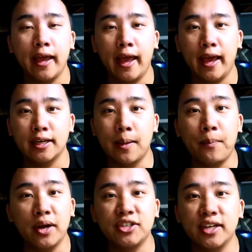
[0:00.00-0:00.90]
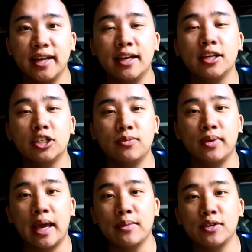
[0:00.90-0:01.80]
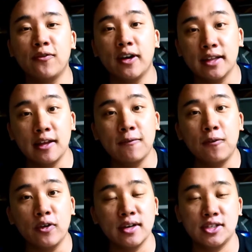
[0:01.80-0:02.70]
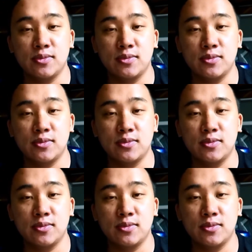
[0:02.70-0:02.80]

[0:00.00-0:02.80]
and budgeting to be able to finally afford it.